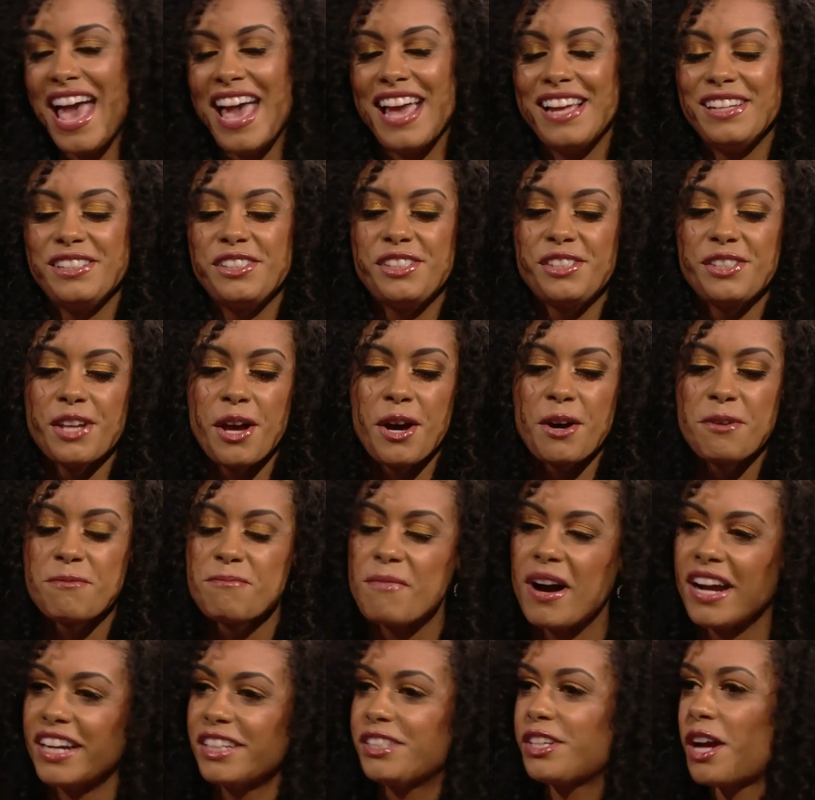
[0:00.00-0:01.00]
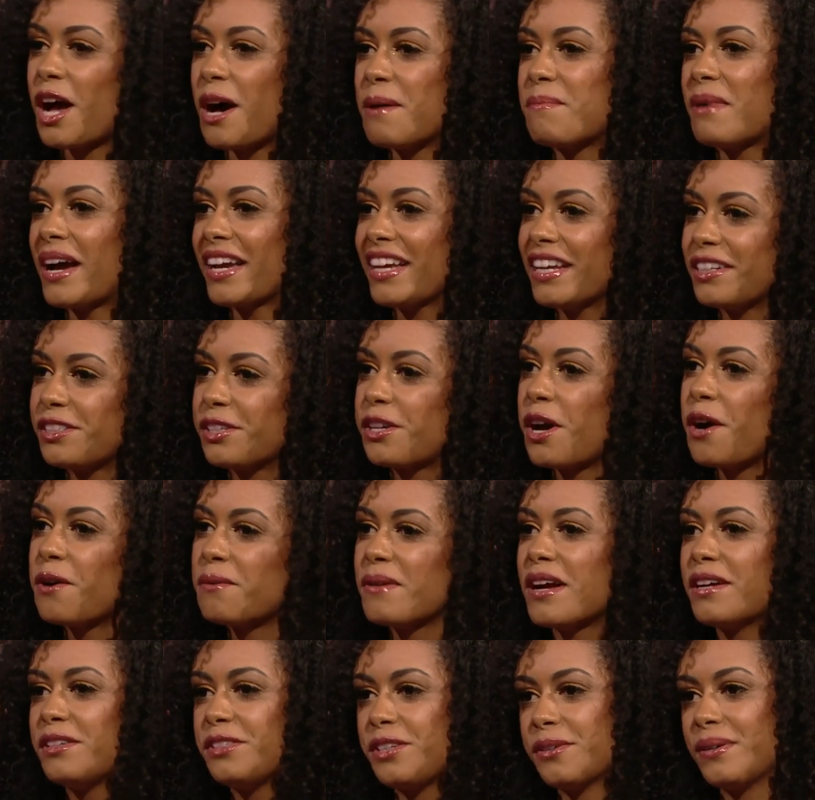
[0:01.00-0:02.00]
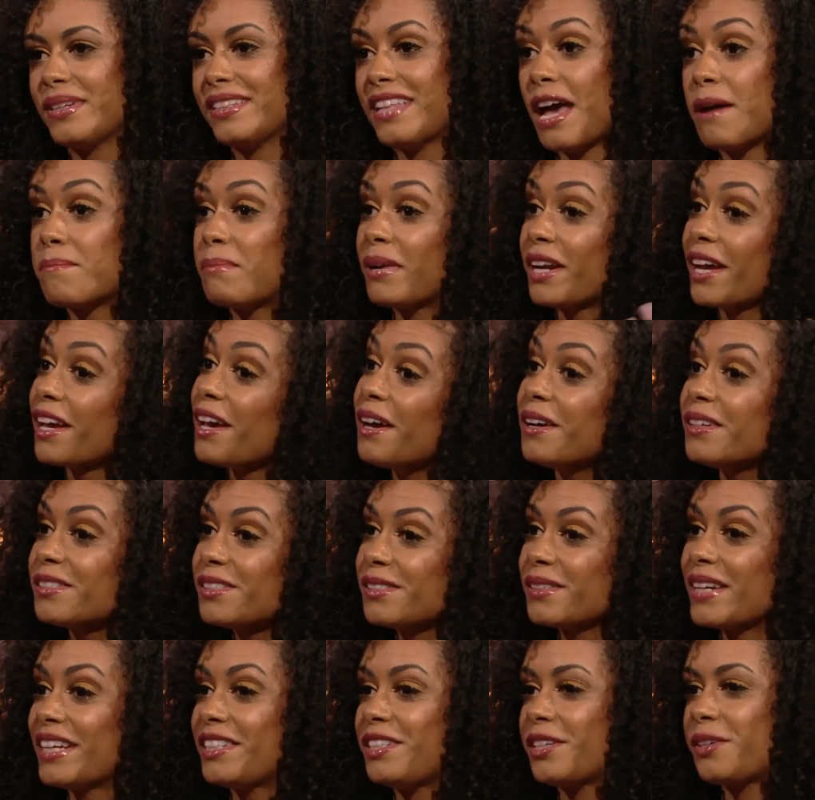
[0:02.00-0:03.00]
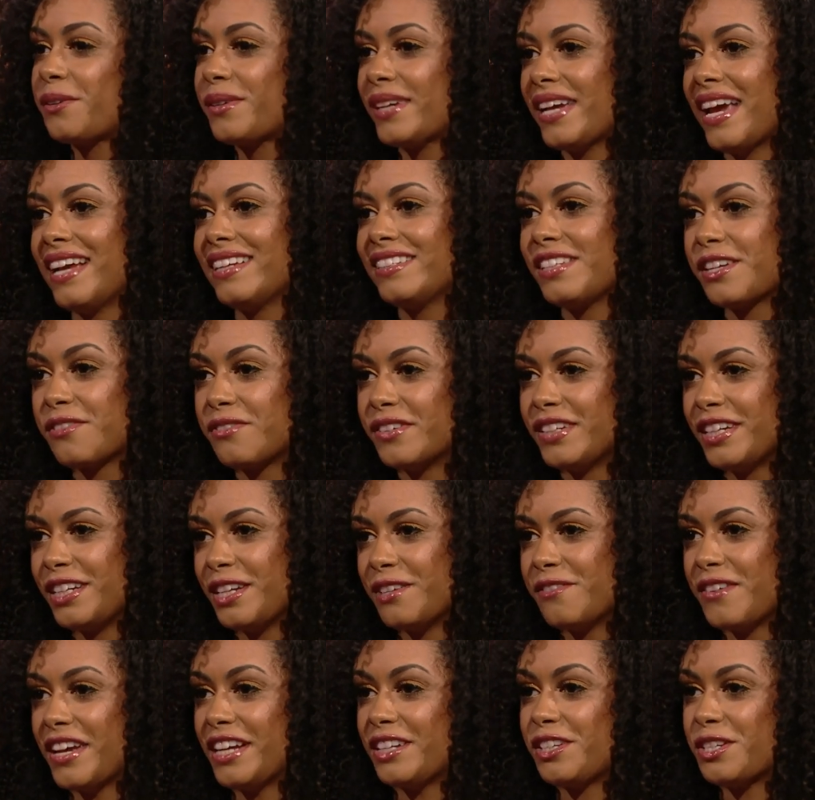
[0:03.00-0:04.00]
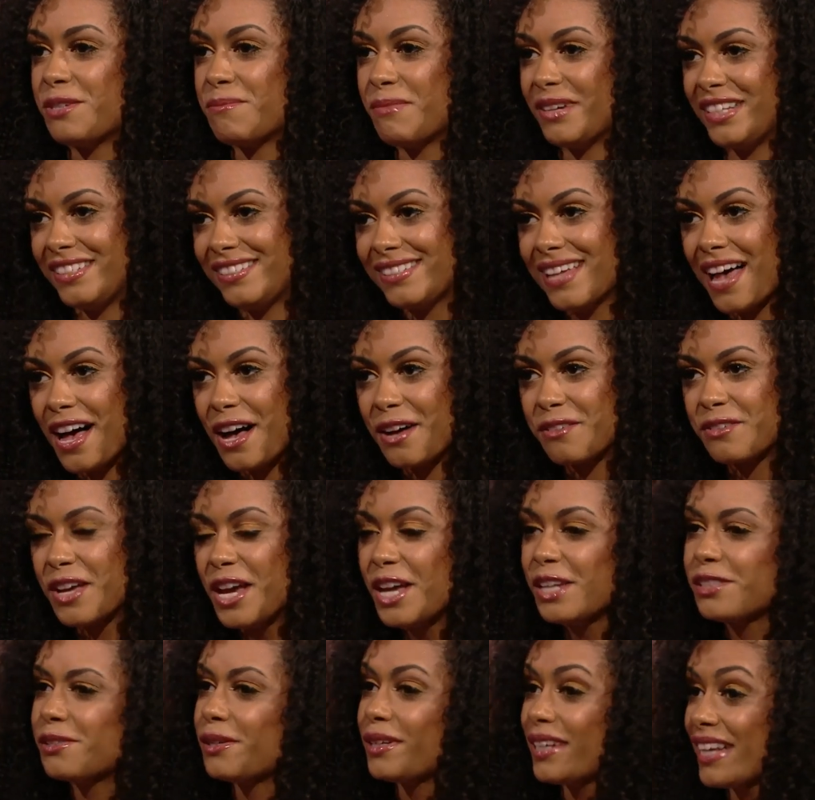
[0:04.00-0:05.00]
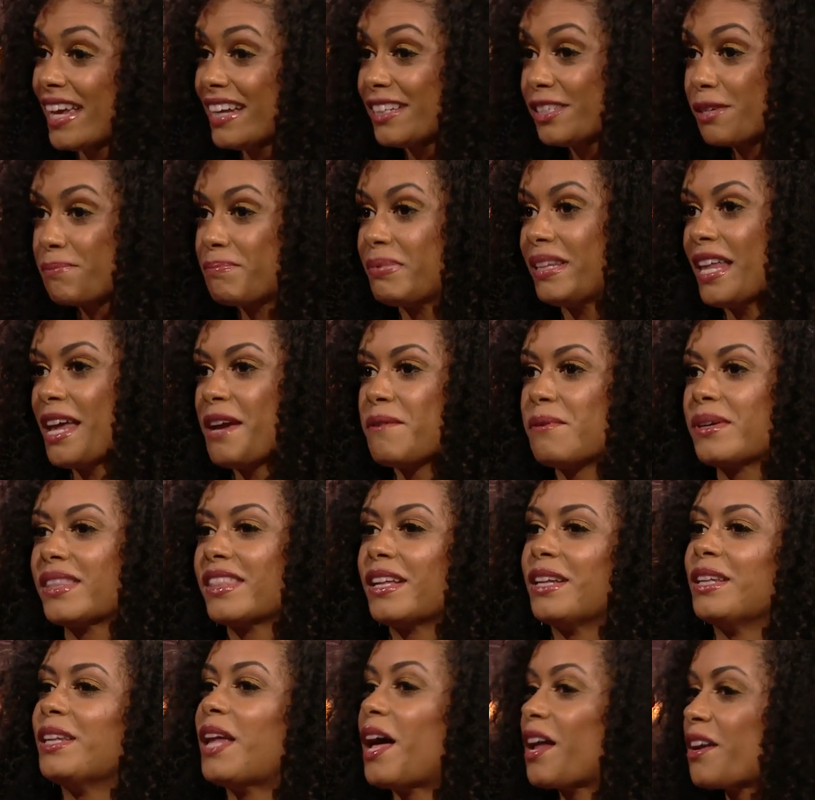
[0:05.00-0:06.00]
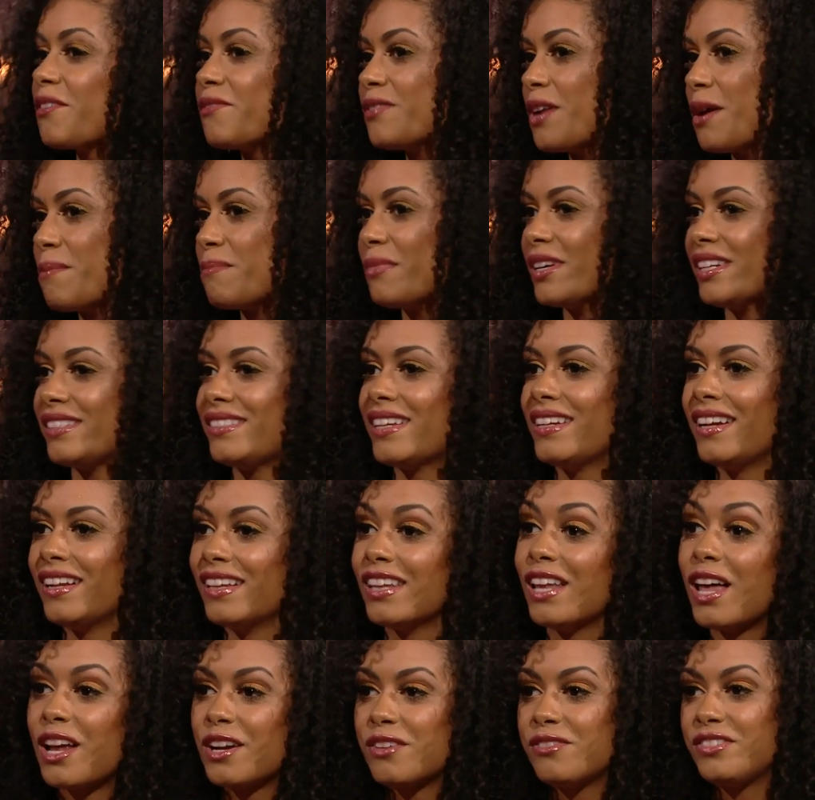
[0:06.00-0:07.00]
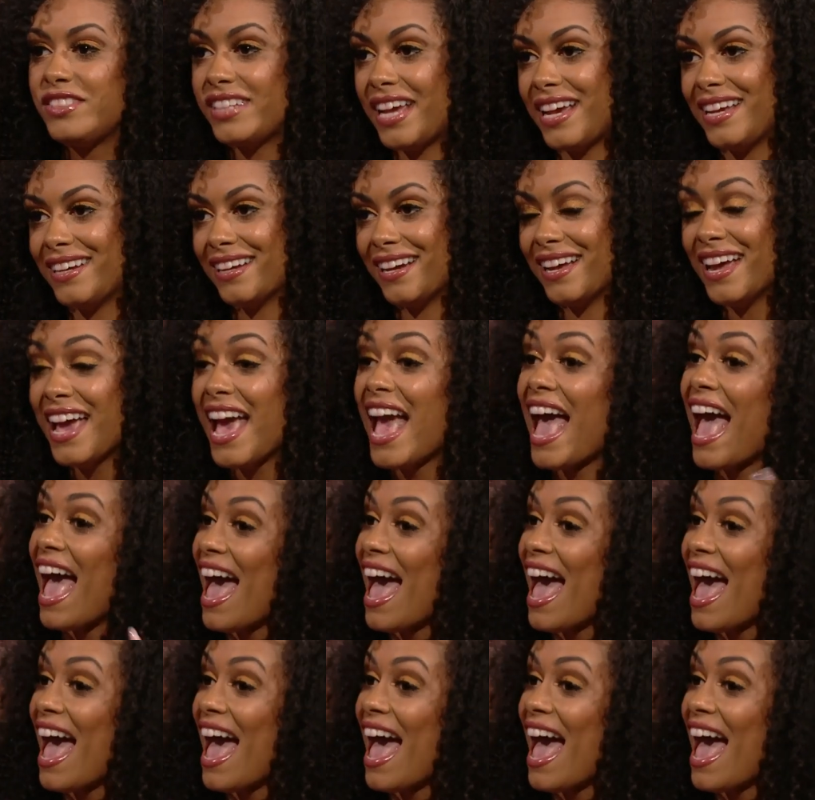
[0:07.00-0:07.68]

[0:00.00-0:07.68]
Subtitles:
And so my job, I get to go around doing that, but I also get to create different innovation myself. So I get to play with a lot of numbers and a lot of data.